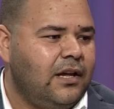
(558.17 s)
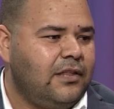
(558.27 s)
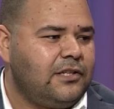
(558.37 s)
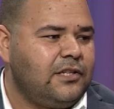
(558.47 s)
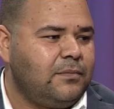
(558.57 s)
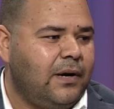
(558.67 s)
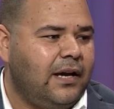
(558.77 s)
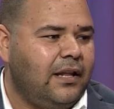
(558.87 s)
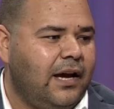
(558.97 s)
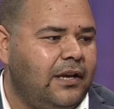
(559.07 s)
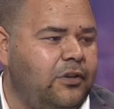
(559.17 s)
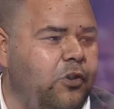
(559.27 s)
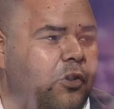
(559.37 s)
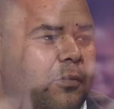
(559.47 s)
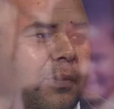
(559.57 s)
this is my like
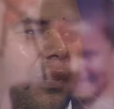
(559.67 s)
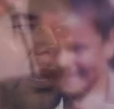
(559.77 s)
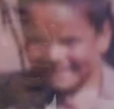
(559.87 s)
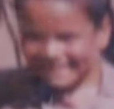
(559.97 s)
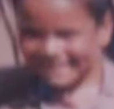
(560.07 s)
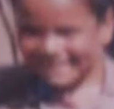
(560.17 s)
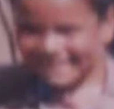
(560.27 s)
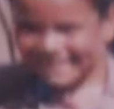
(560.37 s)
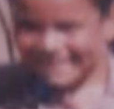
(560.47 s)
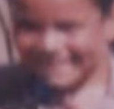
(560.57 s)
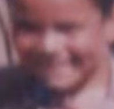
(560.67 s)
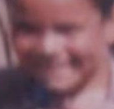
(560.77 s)
horrible life, because uh,